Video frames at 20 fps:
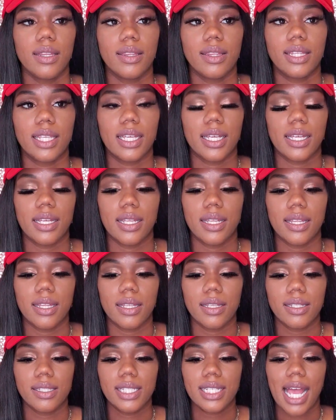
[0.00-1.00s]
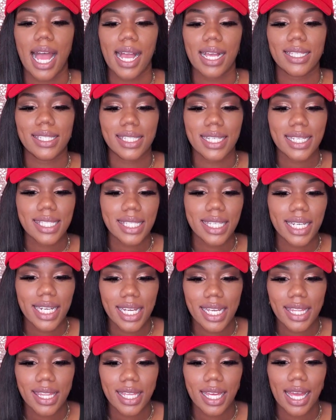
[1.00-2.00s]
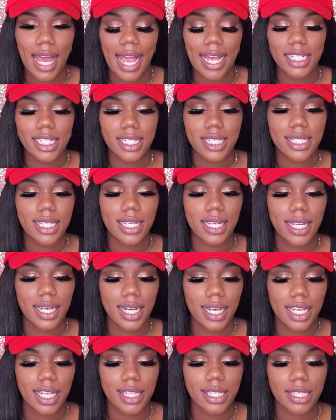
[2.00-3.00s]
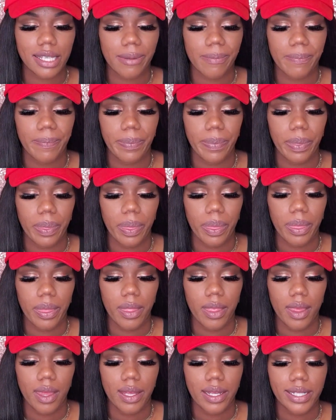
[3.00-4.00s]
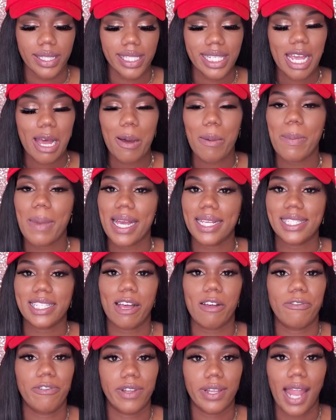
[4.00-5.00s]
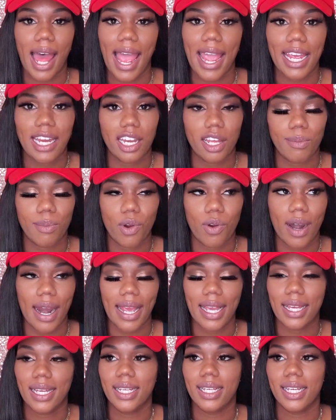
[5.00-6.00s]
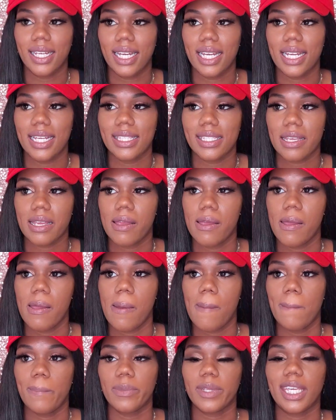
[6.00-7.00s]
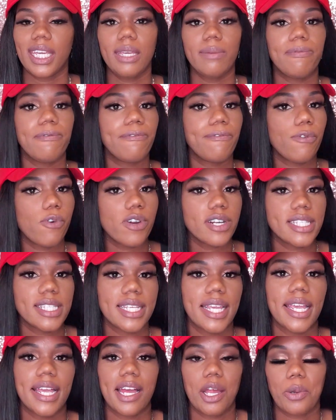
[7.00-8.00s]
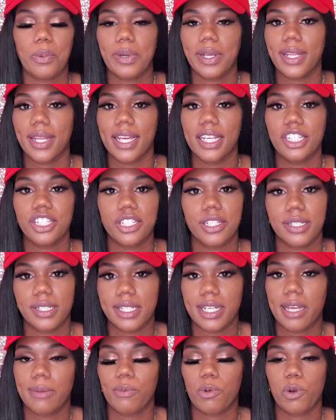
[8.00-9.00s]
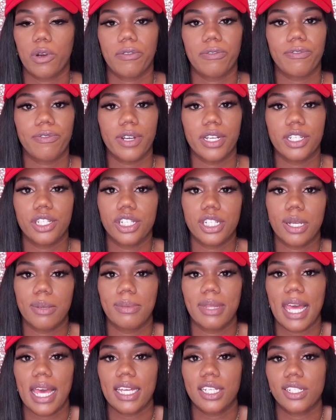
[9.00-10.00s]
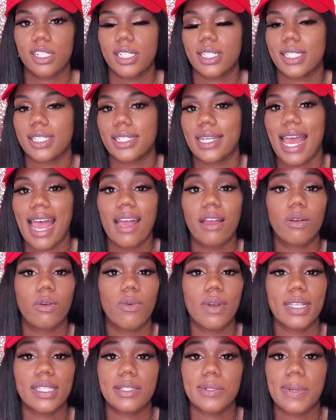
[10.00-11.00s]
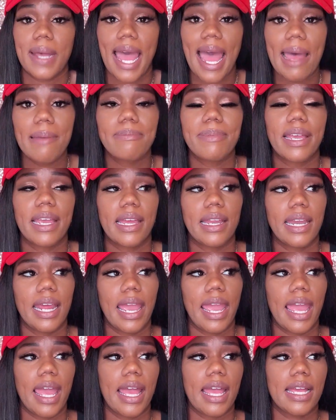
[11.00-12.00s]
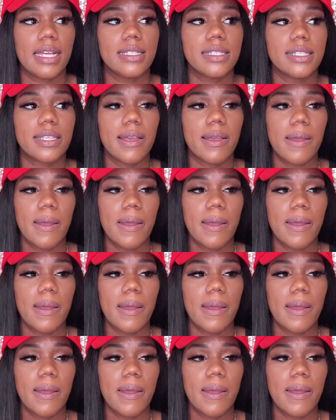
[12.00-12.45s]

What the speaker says: the toxicity, I just couldn't tell myself a lie anymore. I couldn't keep forcing a relationship or a friendship that's just not going to happen. And